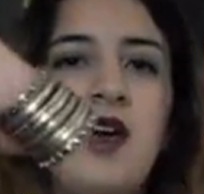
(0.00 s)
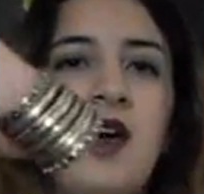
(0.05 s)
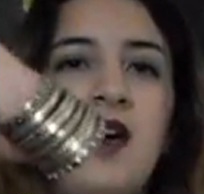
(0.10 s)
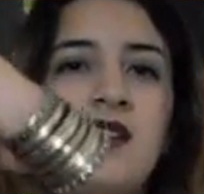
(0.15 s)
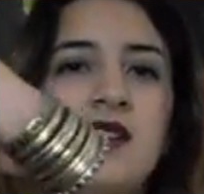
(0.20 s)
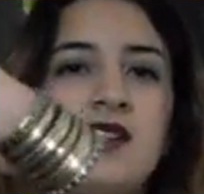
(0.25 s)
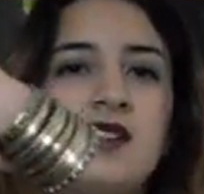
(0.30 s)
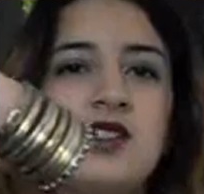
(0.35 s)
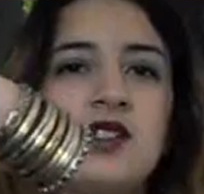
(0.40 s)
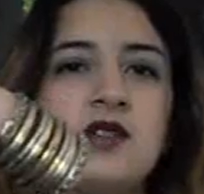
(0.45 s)

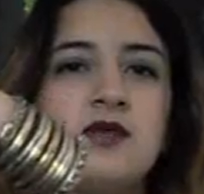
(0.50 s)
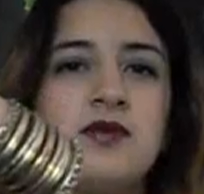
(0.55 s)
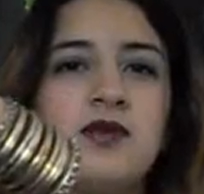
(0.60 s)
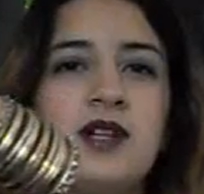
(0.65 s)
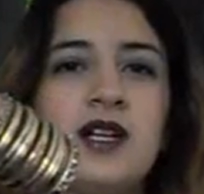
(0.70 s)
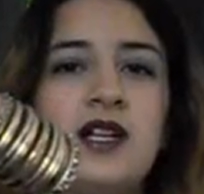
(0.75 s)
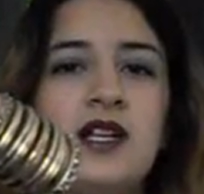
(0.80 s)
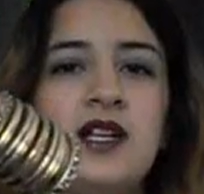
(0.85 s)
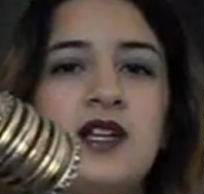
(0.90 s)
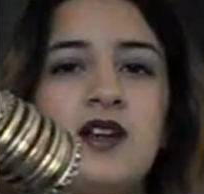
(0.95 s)
And they're just
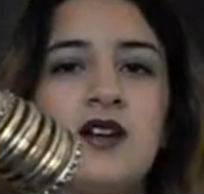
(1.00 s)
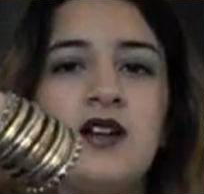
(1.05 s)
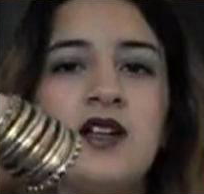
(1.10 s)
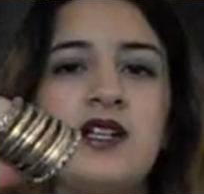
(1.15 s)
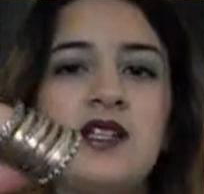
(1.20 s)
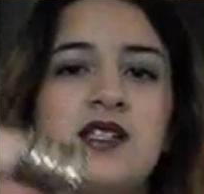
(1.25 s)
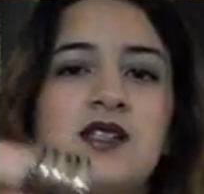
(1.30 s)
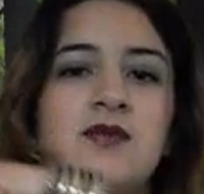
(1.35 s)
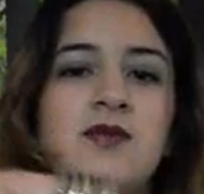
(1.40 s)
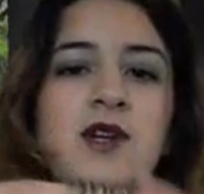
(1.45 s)
really
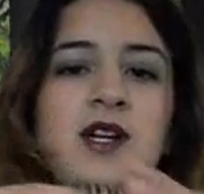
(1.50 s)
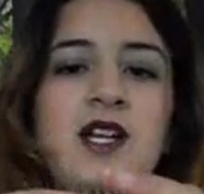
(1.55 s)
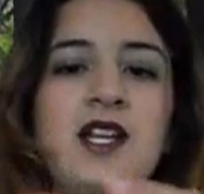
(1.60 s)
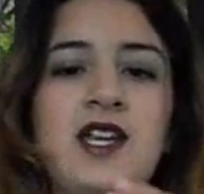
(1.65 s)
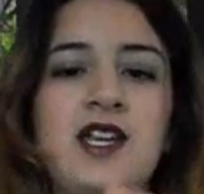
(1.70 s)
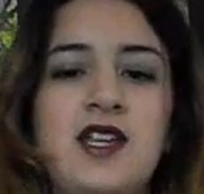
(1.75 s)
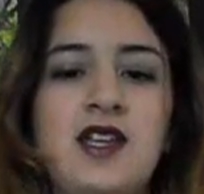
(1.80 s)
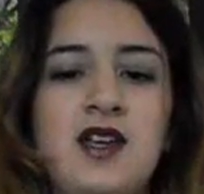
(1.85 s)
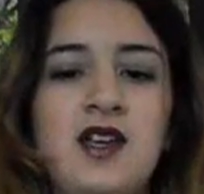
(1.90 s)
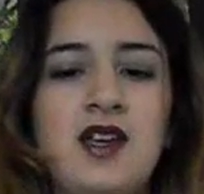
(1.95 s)
nice and
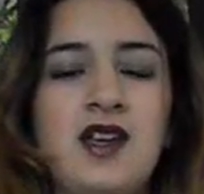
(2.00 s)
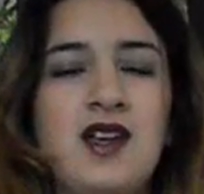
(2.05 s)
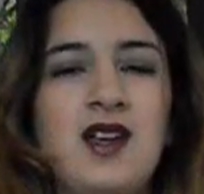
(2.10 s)
really